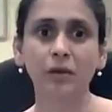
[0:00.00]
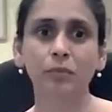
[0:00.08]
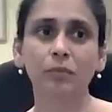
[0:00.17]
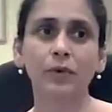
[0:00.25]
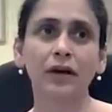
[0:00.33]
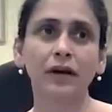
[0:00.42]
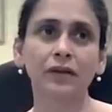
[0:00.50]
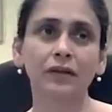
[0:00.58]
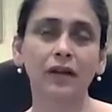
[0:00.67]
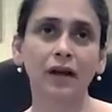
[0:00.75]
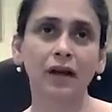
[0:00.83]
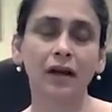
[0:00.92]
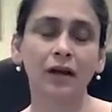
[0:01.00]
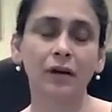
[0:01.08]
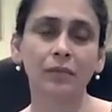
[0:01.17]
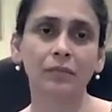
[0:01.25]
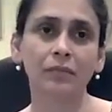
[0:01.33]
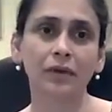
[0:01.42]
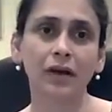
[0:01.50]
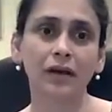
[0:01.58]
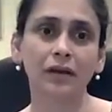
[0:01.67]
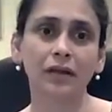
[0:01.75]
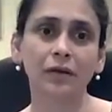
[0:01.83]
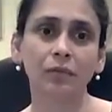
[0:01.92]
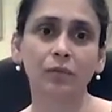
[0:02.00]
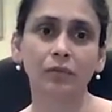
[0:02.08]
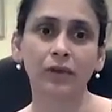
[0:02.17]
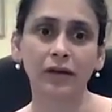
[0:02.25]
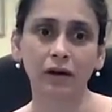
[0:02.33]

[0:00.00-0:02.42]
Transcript: But I think like